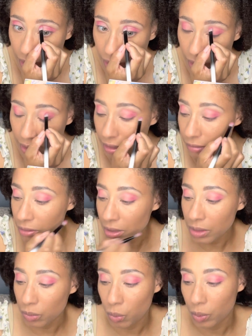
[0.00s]
And I
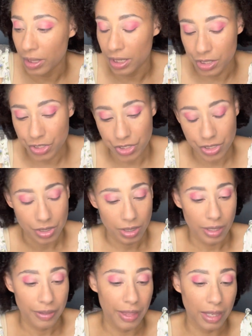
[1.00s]
really wish
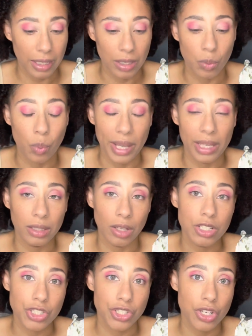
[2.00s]
that like weight
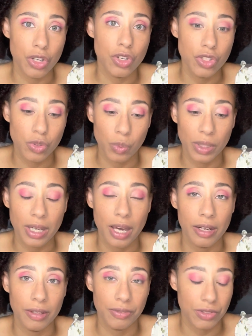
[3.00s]
loss shows would
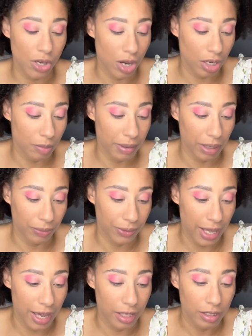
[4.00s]
kind of talk about
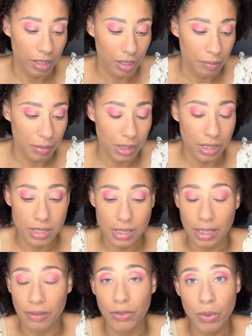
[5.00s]
that. Because
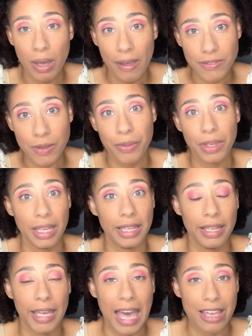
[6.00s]
like, if you have something
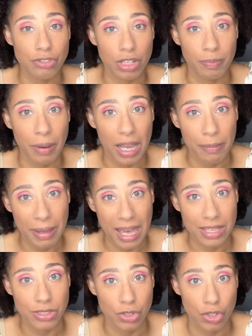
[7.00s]
like gastric
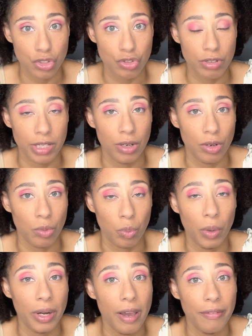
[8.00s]
bypass surgery or
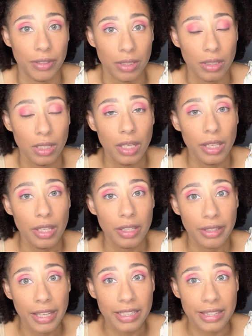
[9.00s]
whatever,
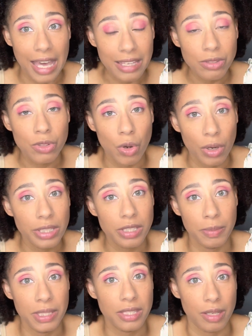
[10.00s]
like that's going to
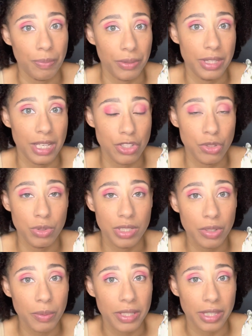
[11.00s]
be something that you
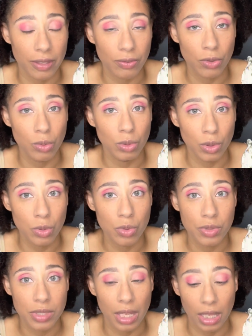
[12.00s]
deal with if you
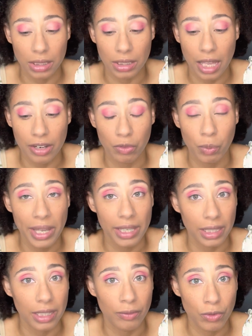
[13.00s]
lose a lot of weight.
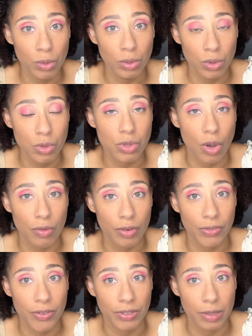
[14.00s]
Like if you lose over
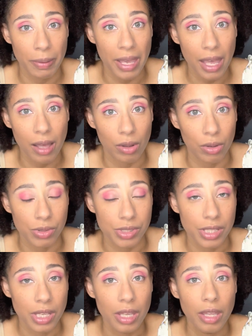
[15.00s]
50 pounds,
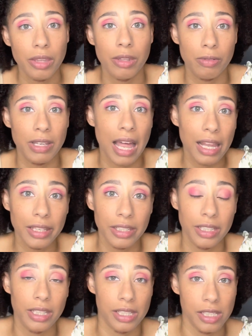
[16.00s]
the
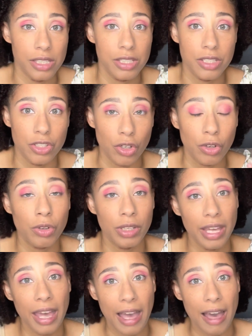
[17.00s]
reality is you're
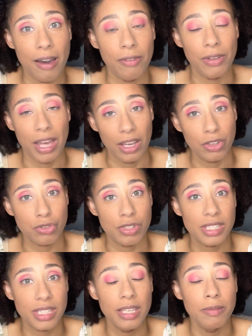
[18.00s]
gonna have extra
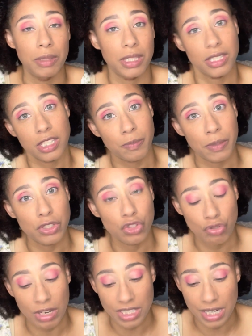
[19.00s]
skin because it's been
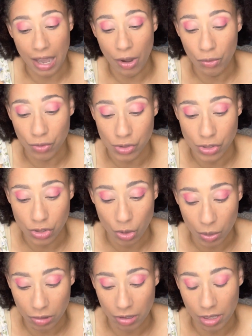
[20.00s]
stretched out for
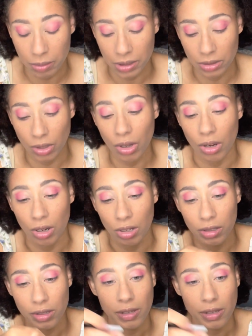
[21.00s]
so incredibly long,